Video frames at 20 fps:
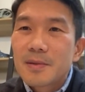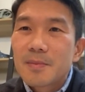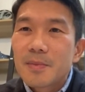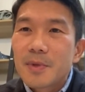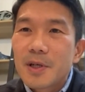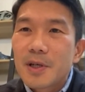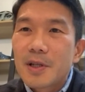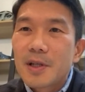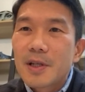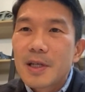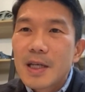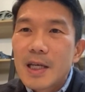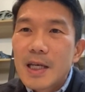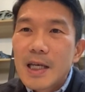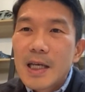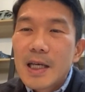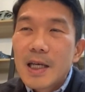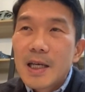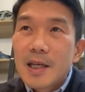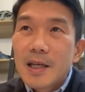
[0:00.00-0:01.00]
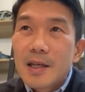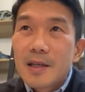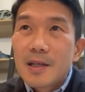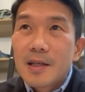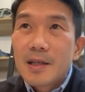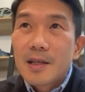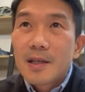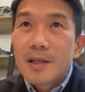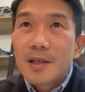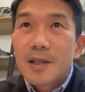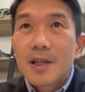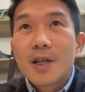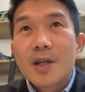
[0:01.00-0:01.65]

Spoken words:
But you